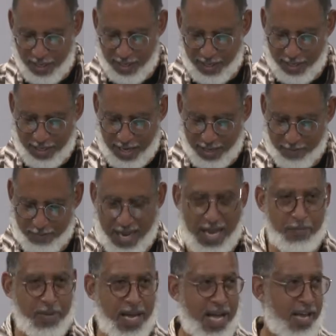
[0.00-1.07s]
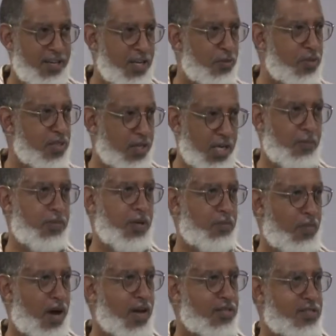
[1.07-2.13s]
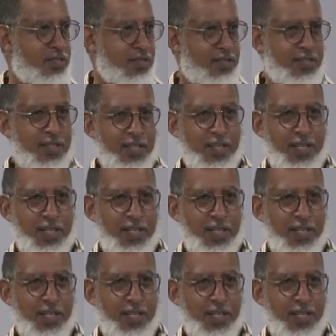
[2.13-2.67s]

in, in my mind, there were a couple of monsters.